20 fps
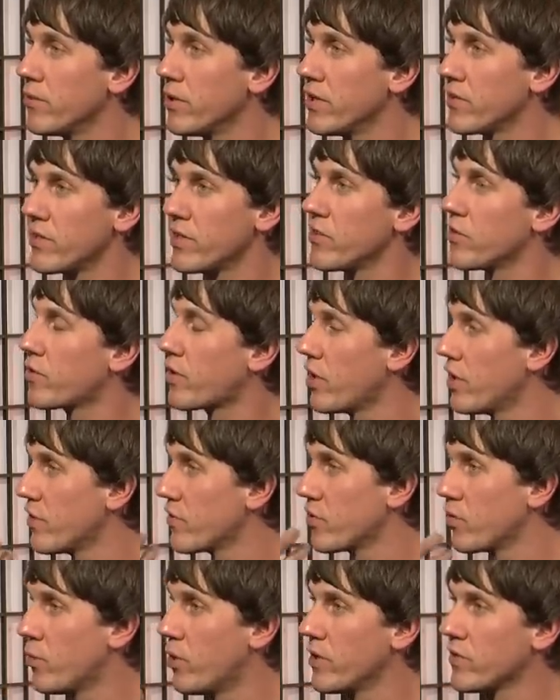Is it as good
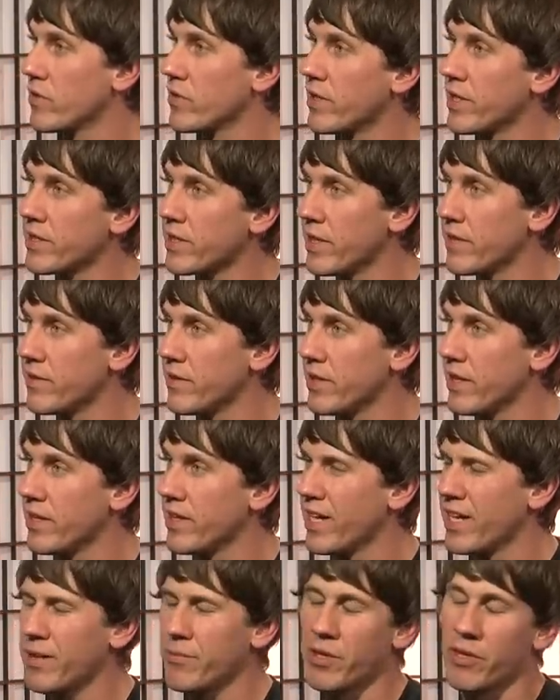as it was in like
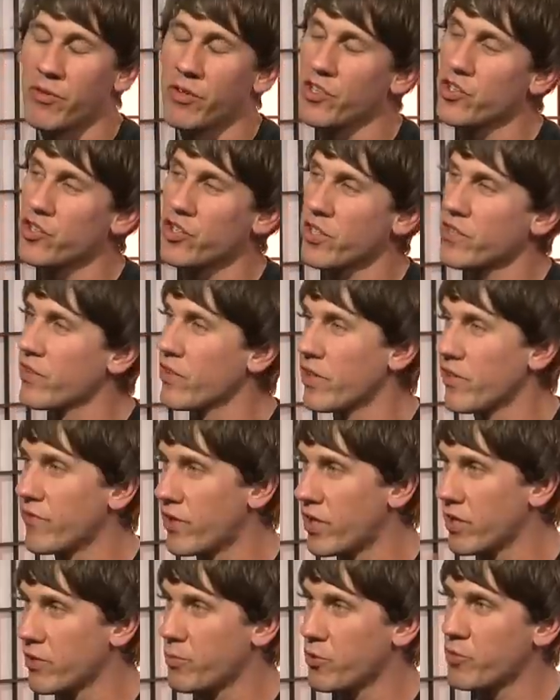1998? I'm not really sure because I don't have a
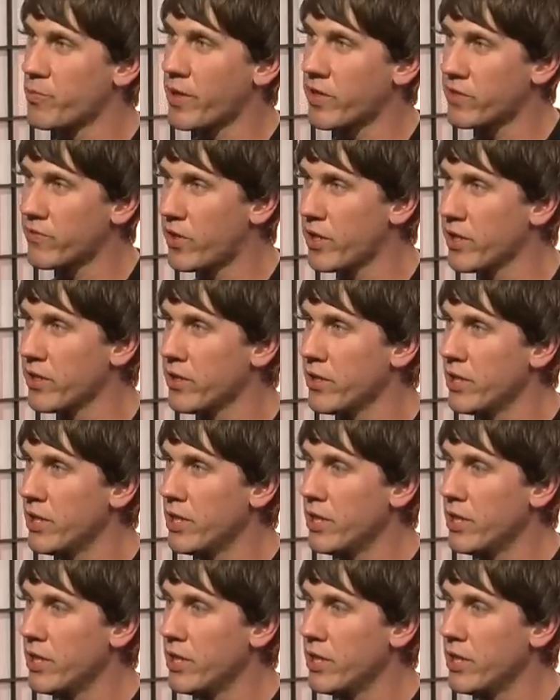lot of perspective on it.